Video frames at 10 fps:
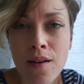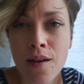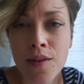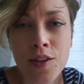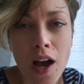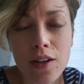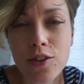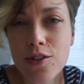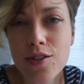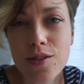The
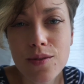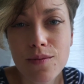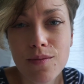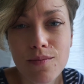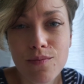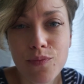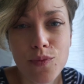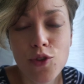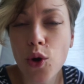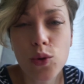doctors
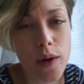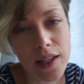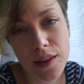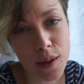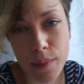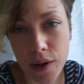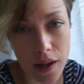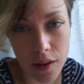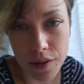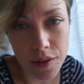don't know anything about
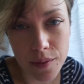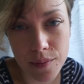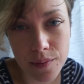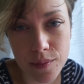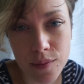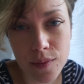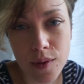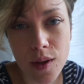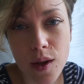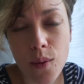health.
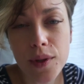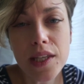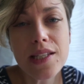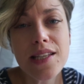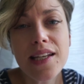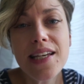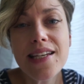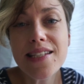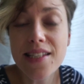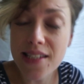What they study
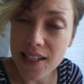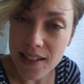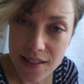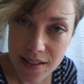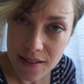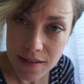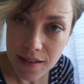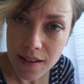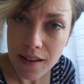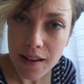is disease
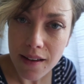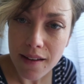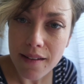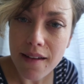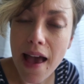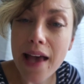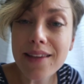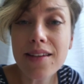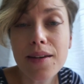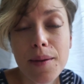
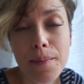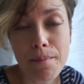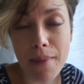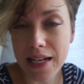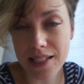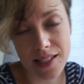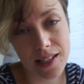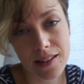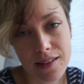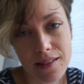and medicine.
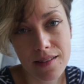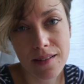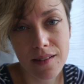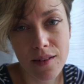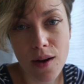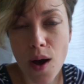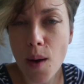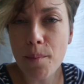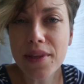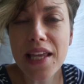
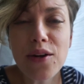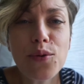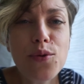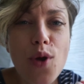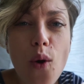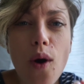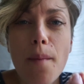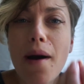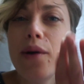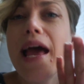But they don't know
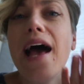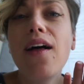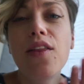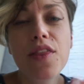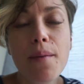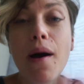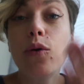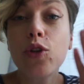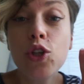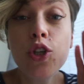about health,
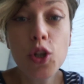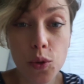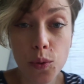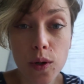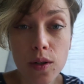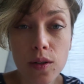about you.